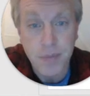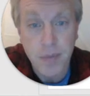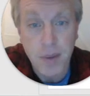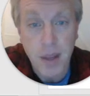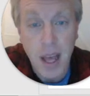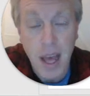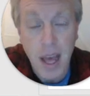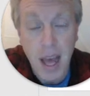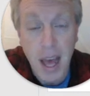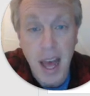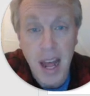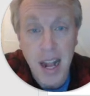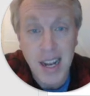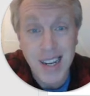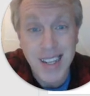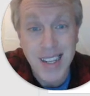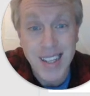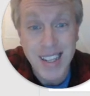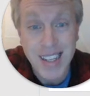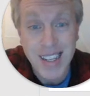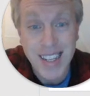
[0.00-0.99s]
And
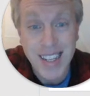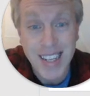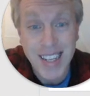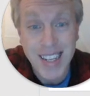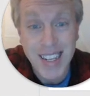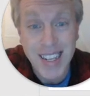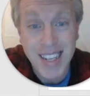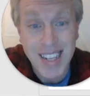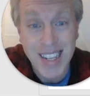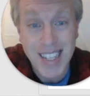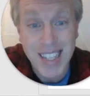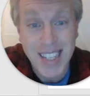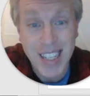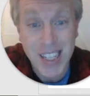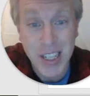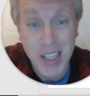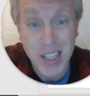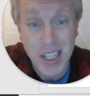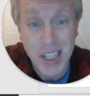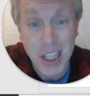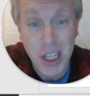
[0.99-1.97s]
do
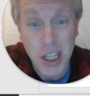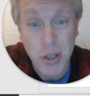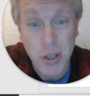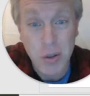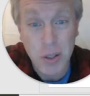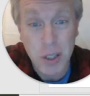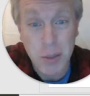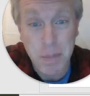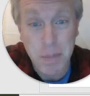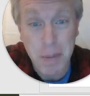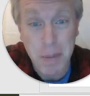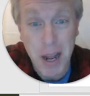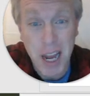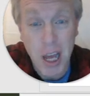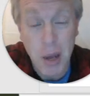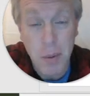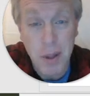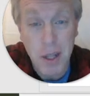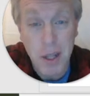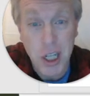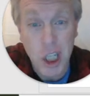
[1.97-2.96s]
you spell it
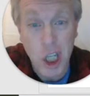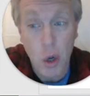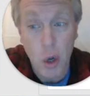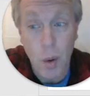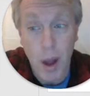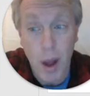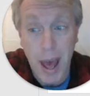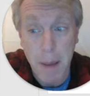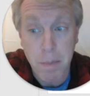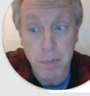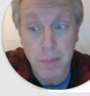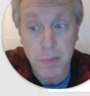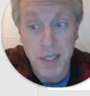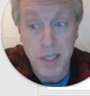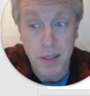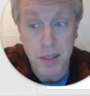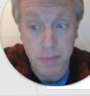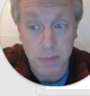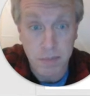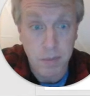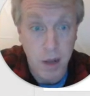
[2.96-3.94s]
with two
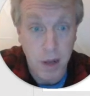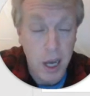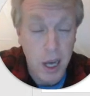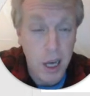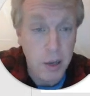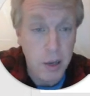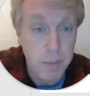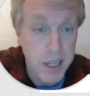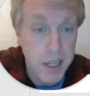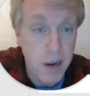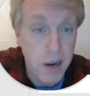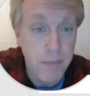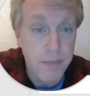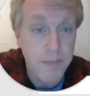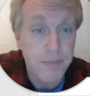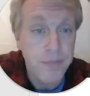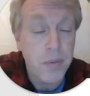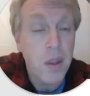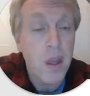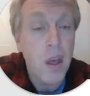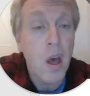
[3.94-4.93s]
M's? I hope so.
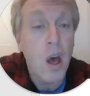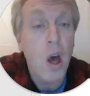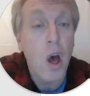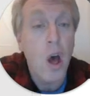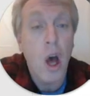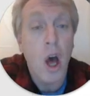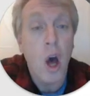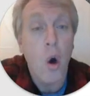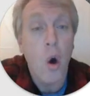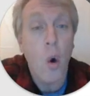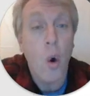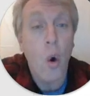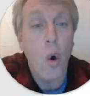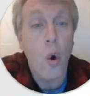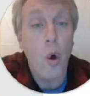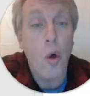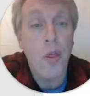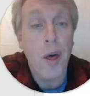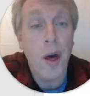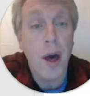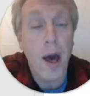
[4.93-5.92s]
Or
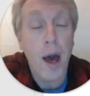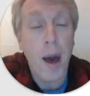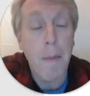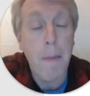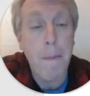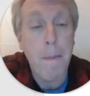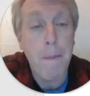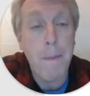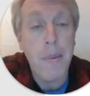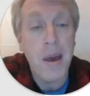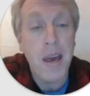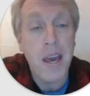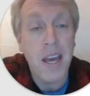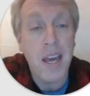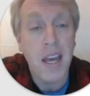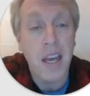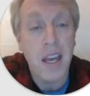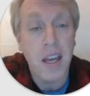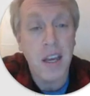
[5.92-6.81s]
the peak.